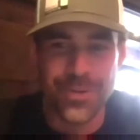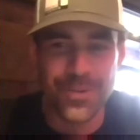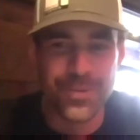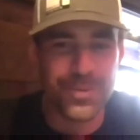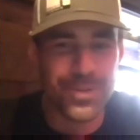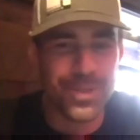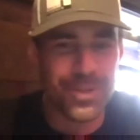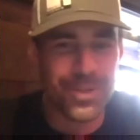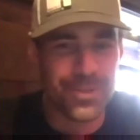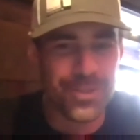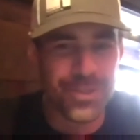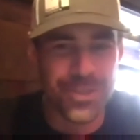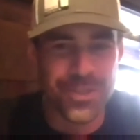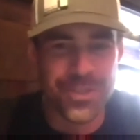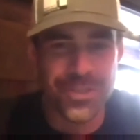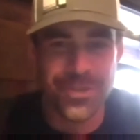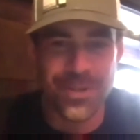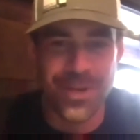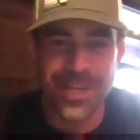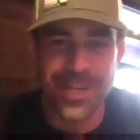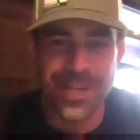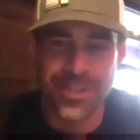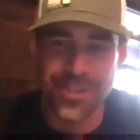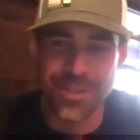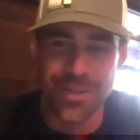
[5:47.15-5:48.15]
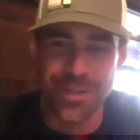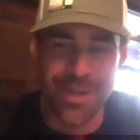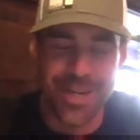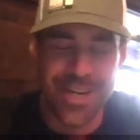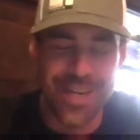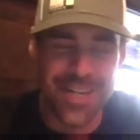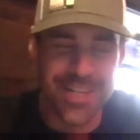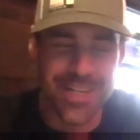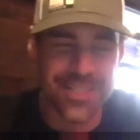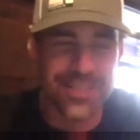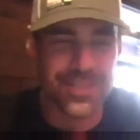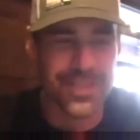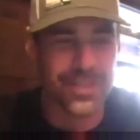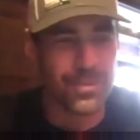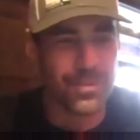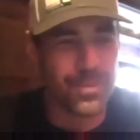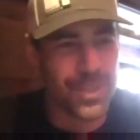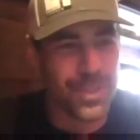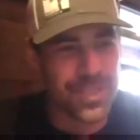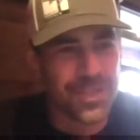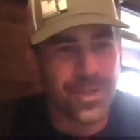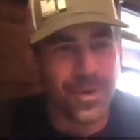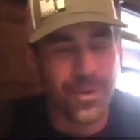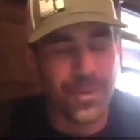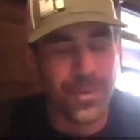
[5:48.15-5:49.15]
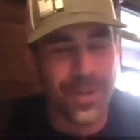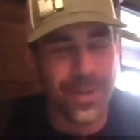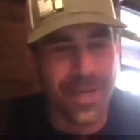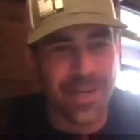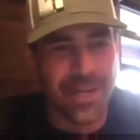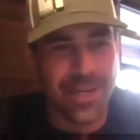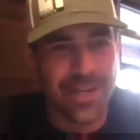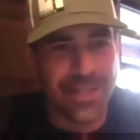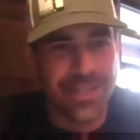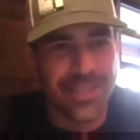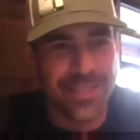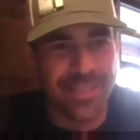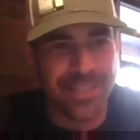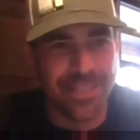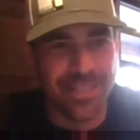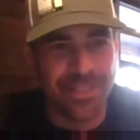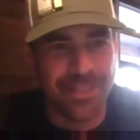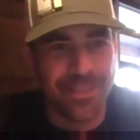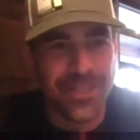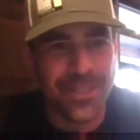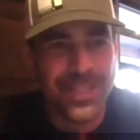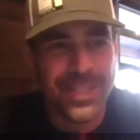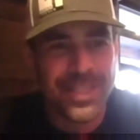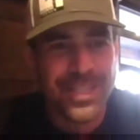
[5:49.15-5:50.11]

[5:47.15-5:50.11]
and we were just scratching our heads like, what's going on here?